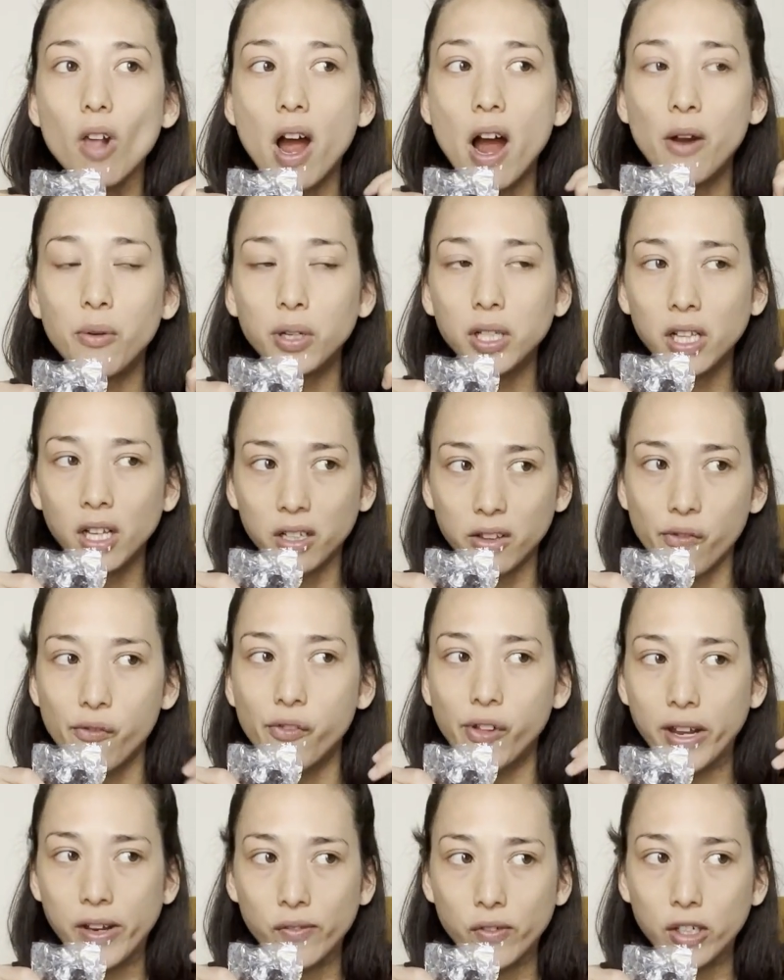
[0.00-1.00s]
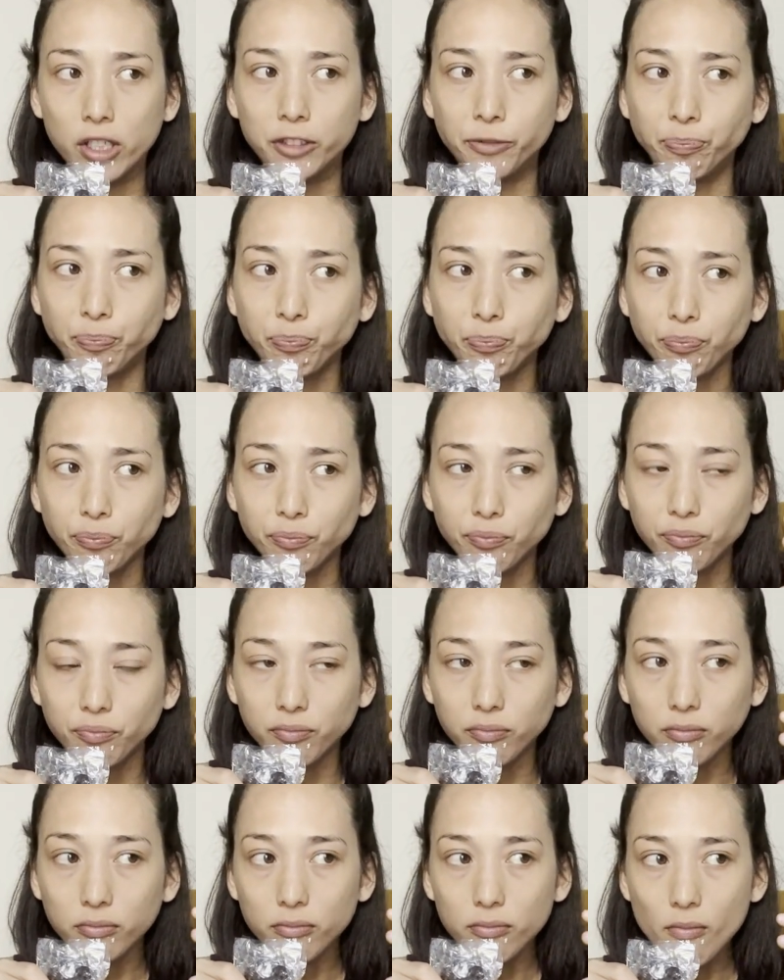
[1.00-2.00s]
I really like the flavor.
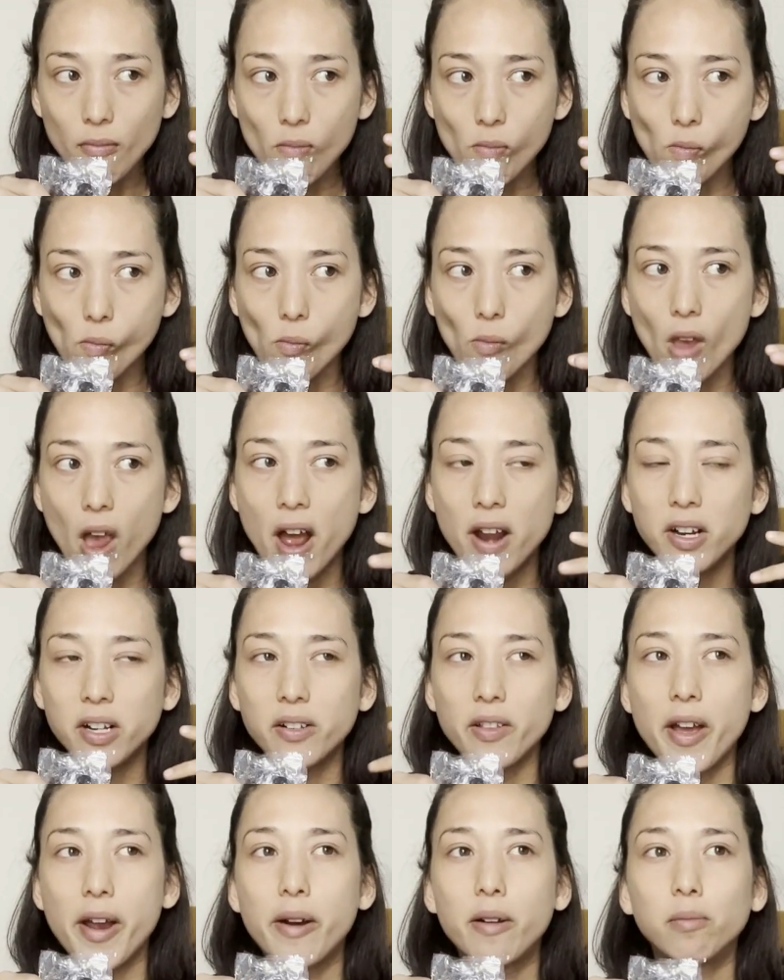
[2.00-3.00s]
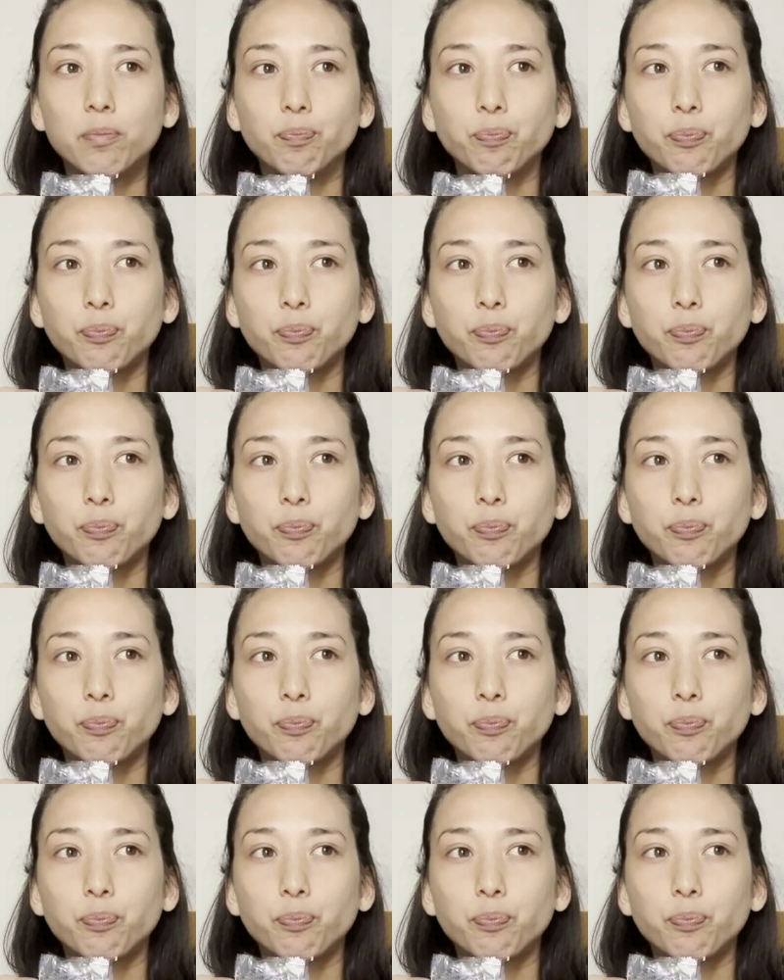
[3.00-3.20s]
And it like,